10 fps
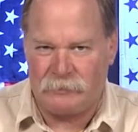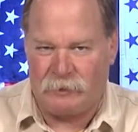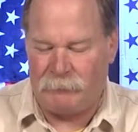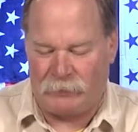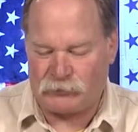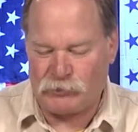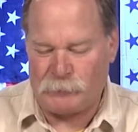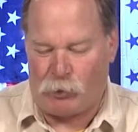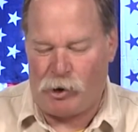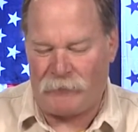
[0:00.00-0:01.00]

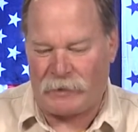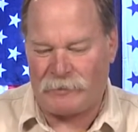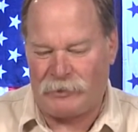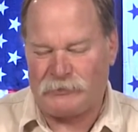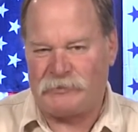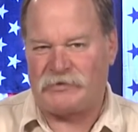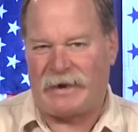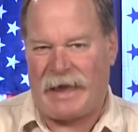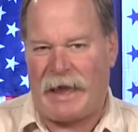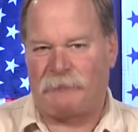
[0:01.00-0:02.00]
all of the countries that
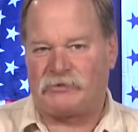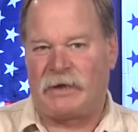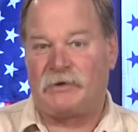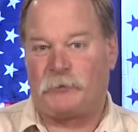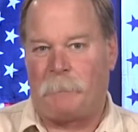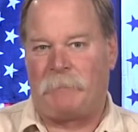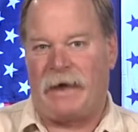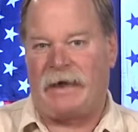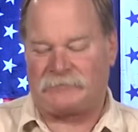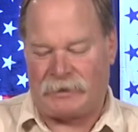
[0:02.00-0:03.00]
have central
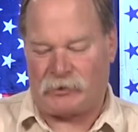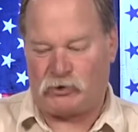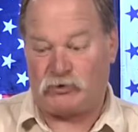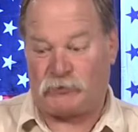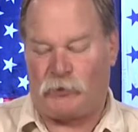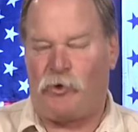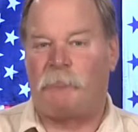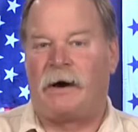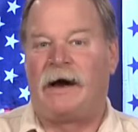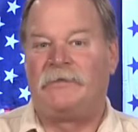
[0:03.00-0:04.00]
banks that are controlled
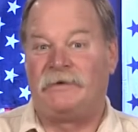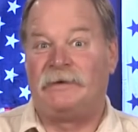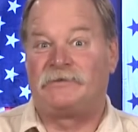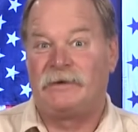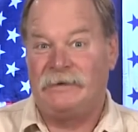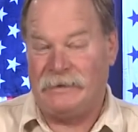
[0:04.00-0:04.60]
by these